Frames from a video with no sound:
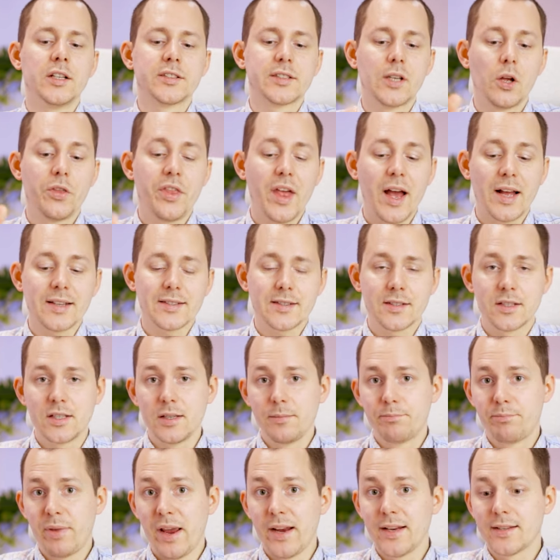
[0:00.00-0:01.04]
So that's the
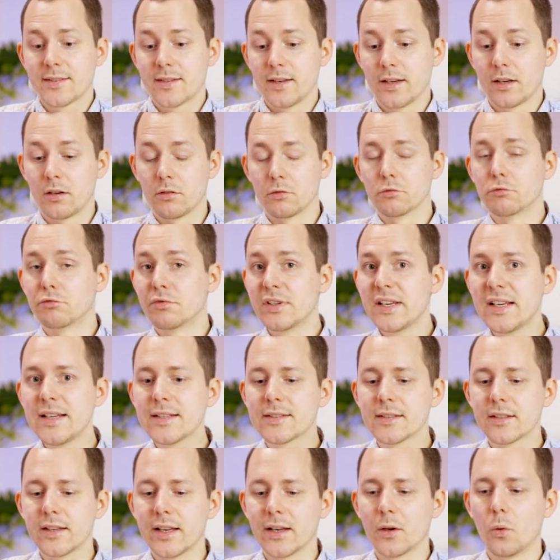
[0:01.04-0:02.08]
basic
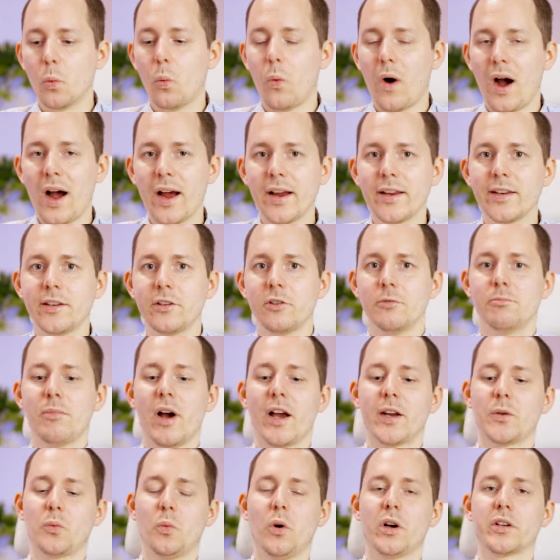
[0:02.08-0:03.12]
reasoning why you
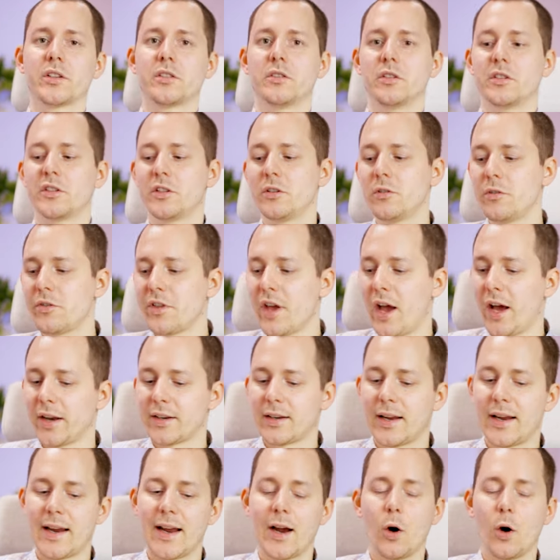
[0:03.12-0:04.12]
might want to do that.